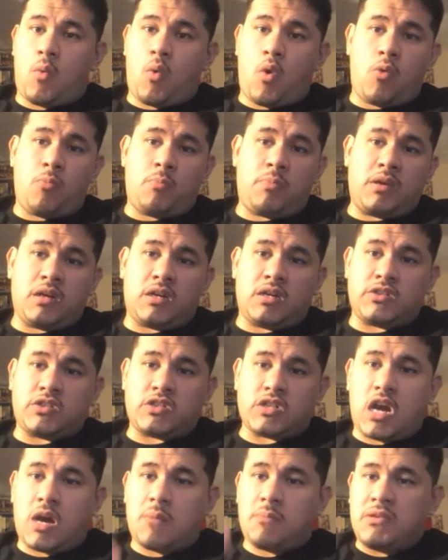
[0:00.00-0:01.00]
won't be a good
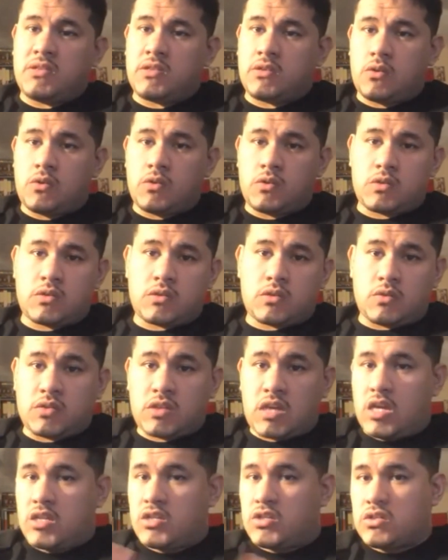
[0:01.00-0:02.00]
job until those those
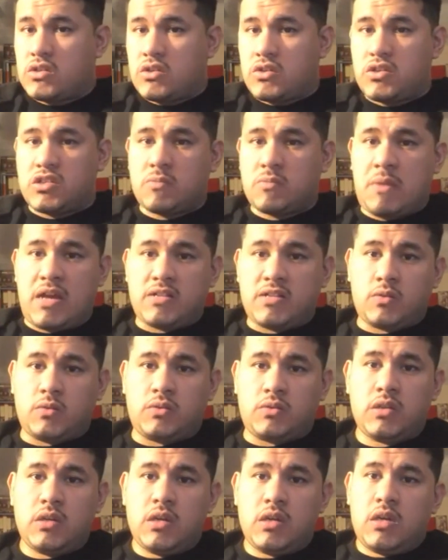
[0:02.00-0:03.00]
cages are
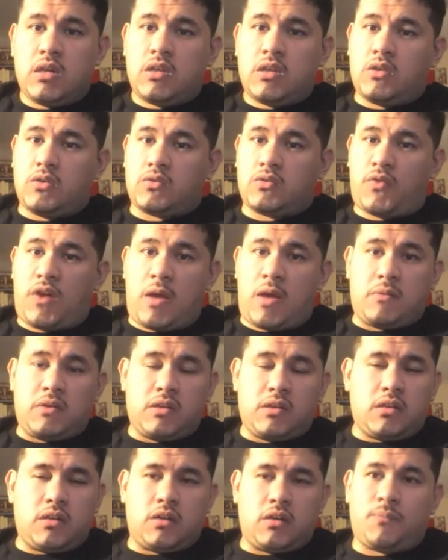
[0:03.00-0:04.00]
dismantled. Those family
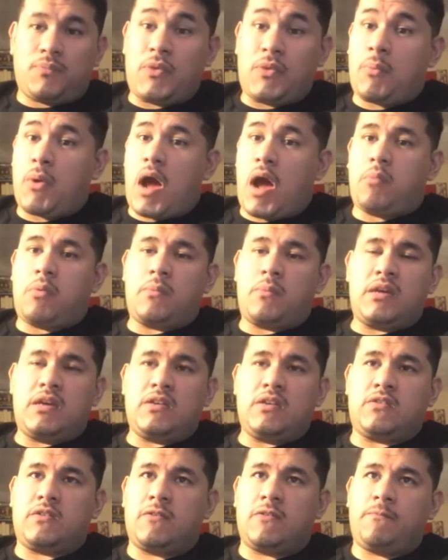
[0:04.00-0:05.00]
look. The problem
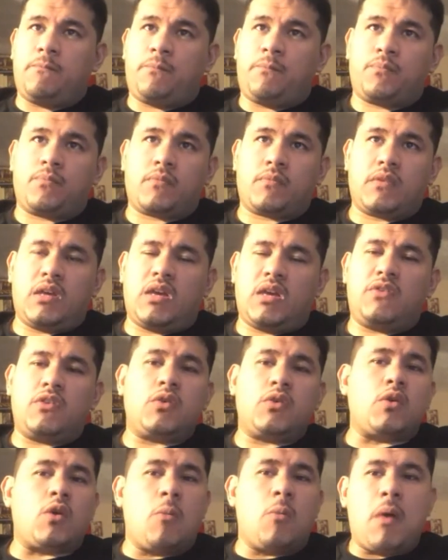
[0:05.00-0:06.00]
is even
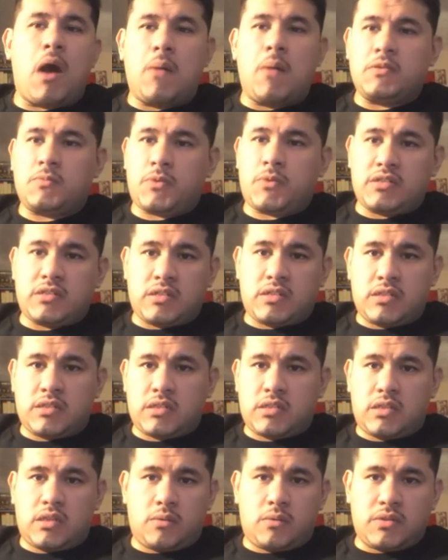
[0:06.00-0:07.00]
during Obama's
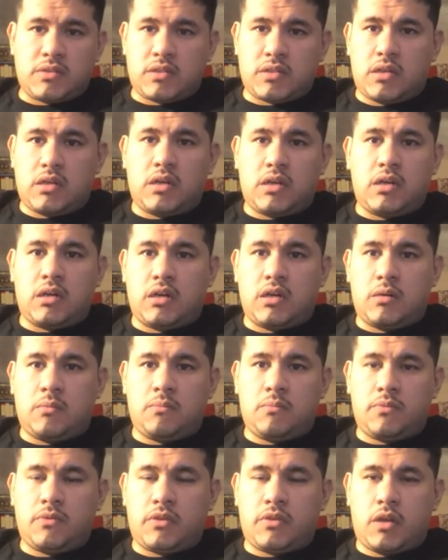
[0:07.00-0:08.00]
presidency, there was a um,
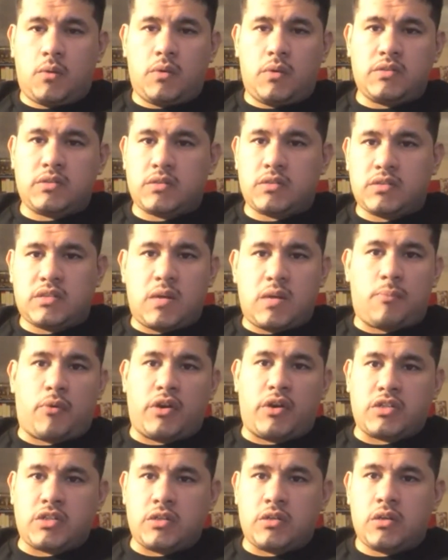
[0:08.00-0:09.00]
there was
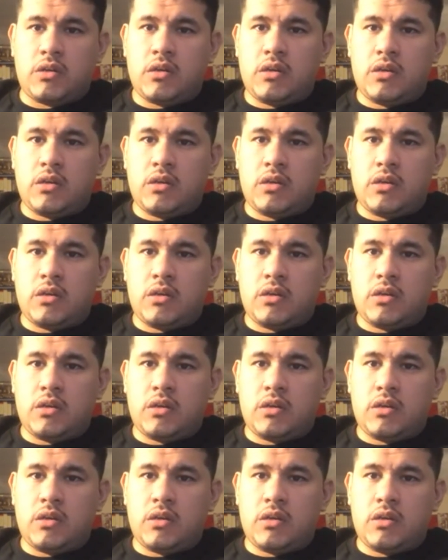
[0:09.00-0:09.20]
separation,